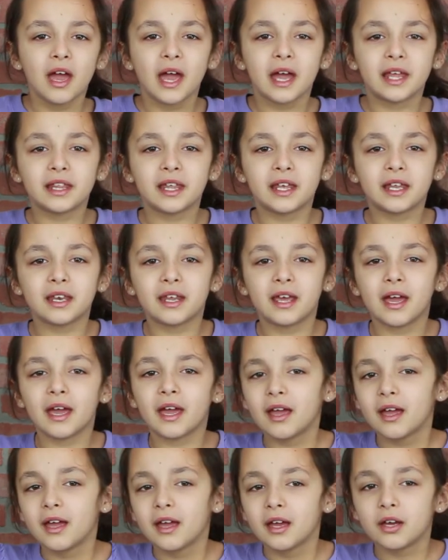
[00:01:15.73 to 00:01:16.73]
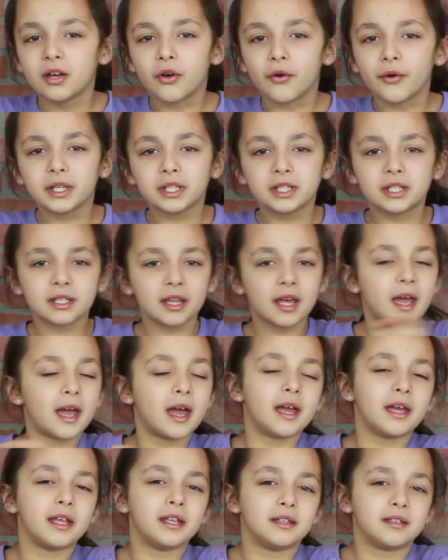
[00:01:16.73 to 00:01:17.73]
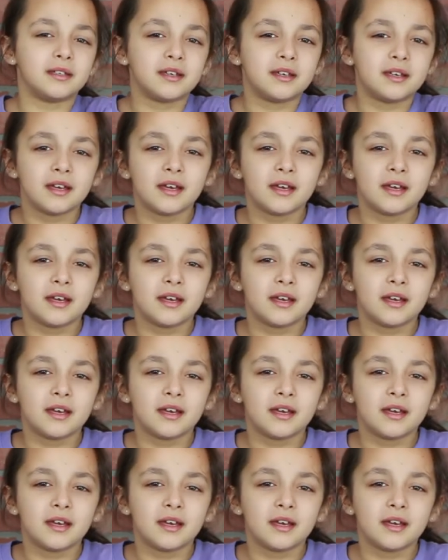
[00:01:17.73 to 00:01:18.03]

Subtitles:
and then going to the end.